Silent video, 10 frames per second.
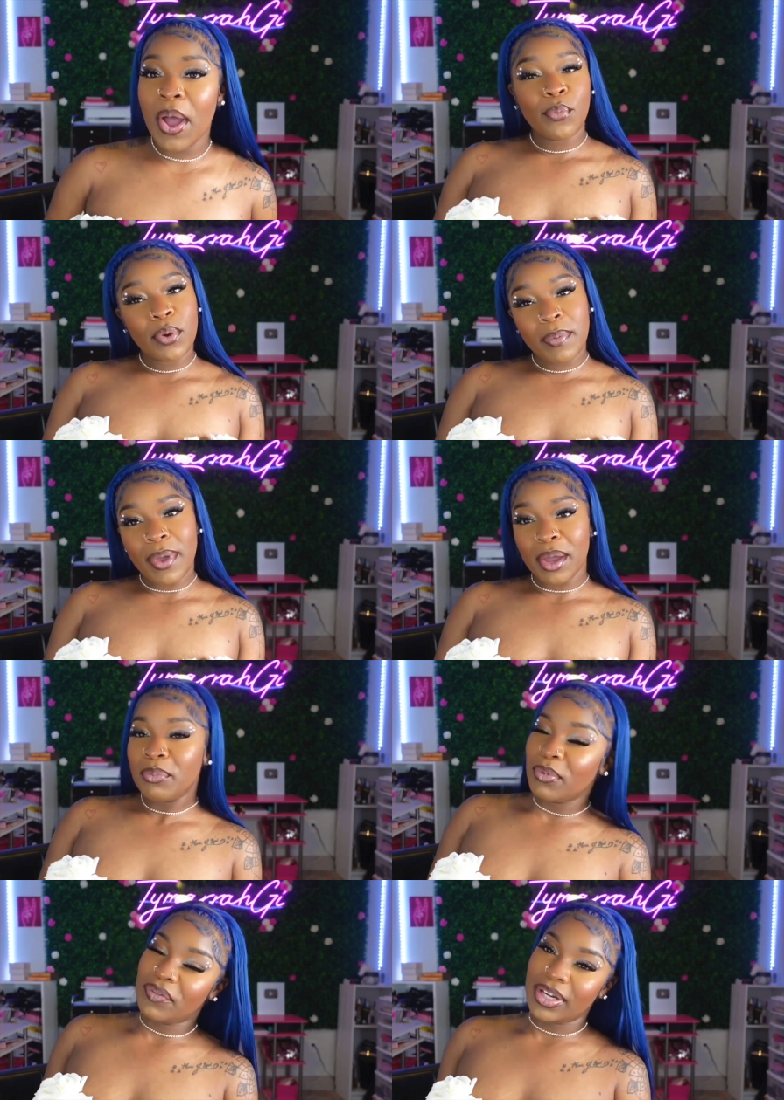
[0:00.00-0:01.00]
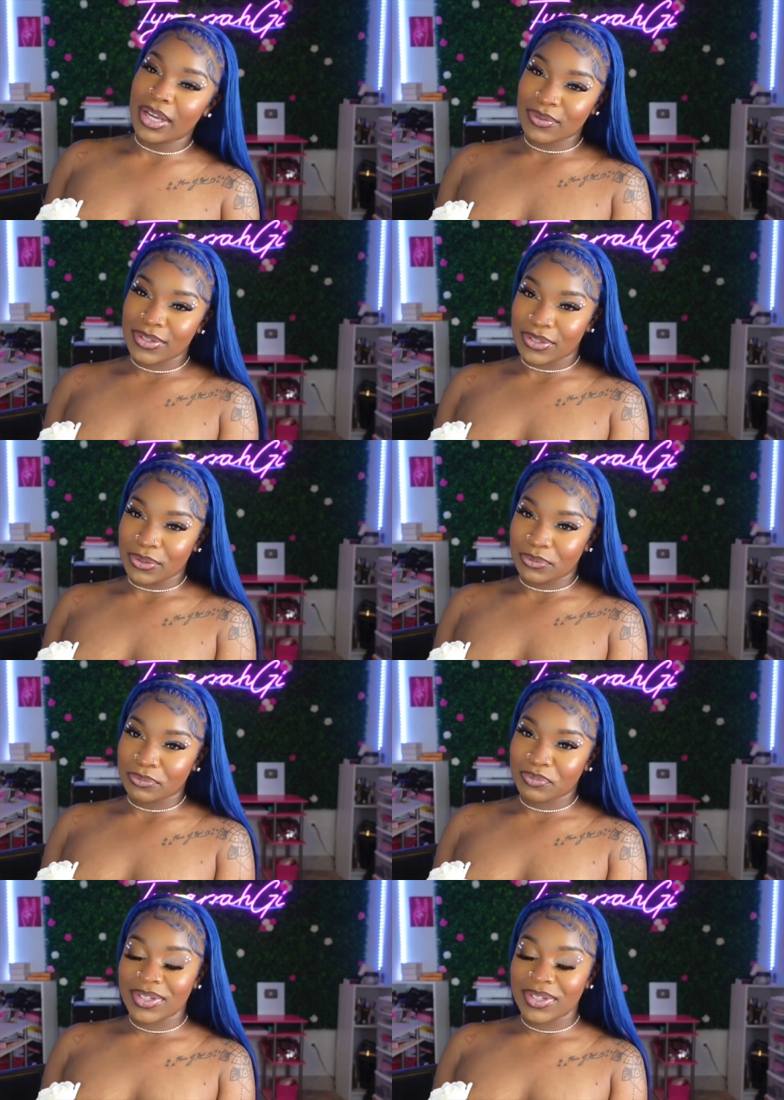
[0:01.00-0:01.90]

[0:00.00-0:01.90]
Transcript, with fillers: And we'll be back with more videos soon.